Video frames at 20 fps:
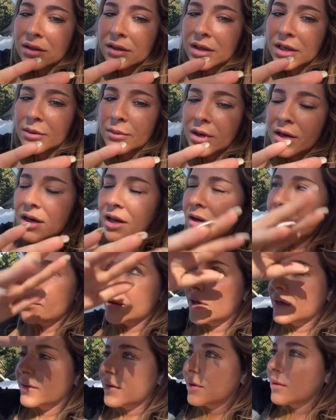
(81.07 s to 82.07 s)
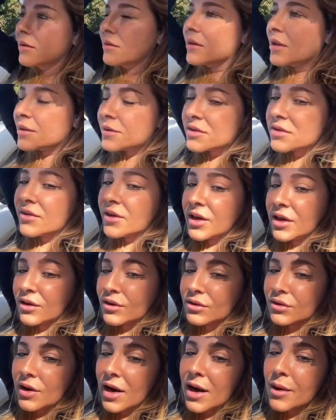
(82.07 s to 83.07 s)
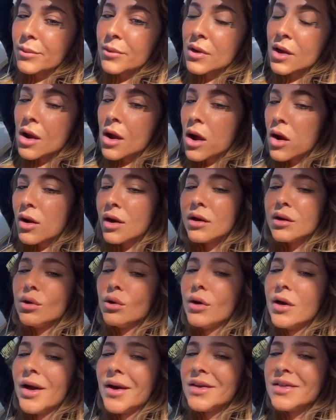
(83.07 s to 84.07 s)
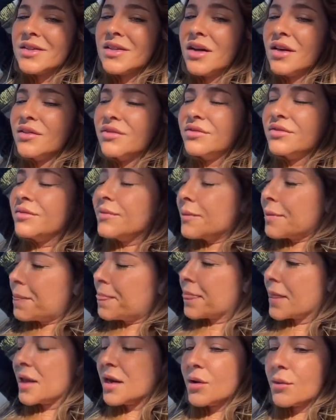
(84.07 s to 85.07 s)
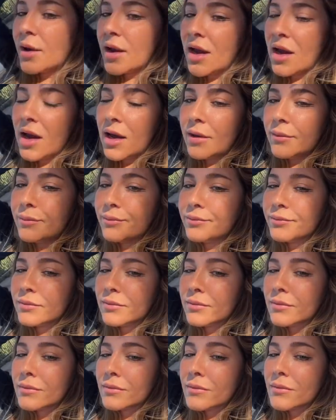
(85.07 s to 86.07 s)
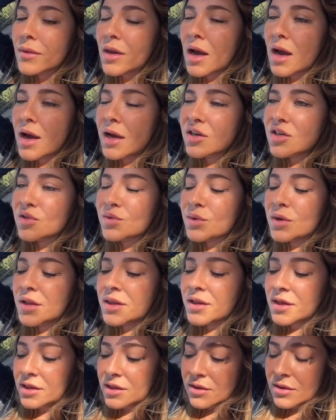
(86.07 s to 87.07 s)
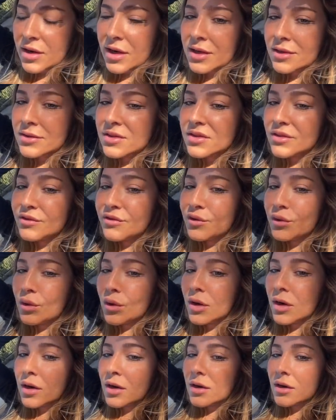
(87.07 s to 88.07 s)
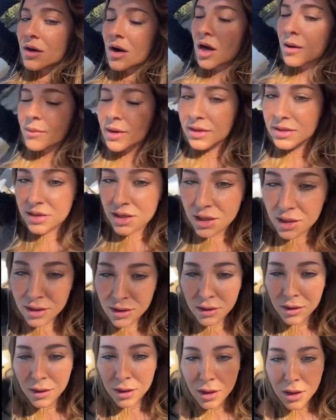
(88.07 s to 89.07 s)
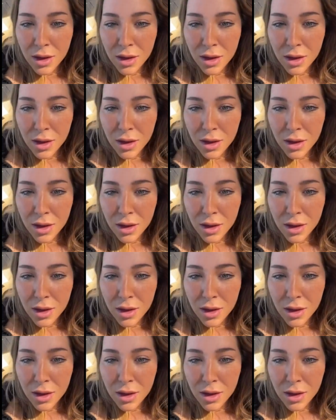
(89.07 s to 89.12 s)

in my nail, whatever, it's like crap, L'Oreal stuff. Anyway, I just want to thank you guys for commenting,